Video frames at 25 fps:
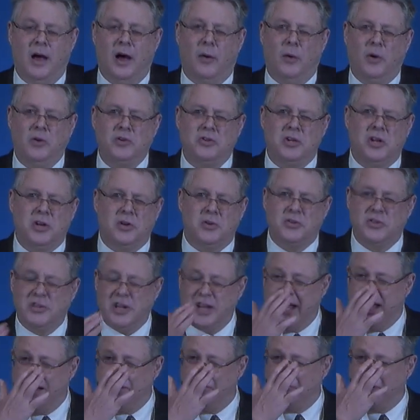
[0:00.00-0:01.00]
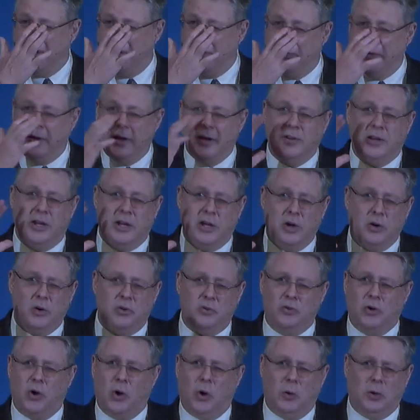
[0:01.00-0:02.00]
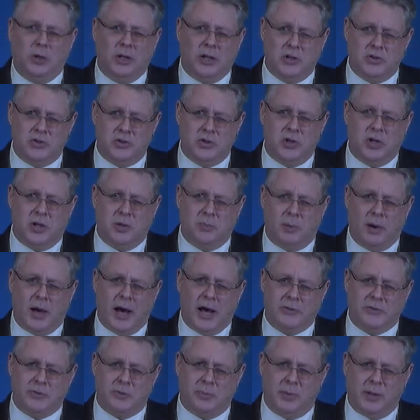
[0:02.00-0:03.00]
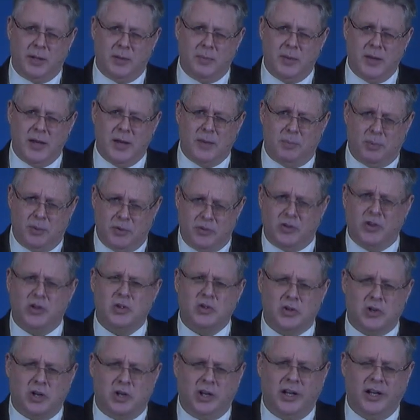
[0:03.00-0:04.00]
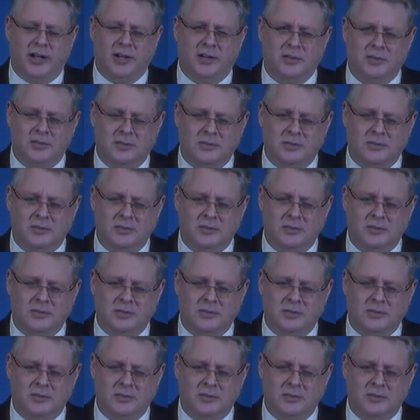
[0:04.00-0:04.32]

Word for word: I want you to understand something that you're as holy as you could possibly be positionally.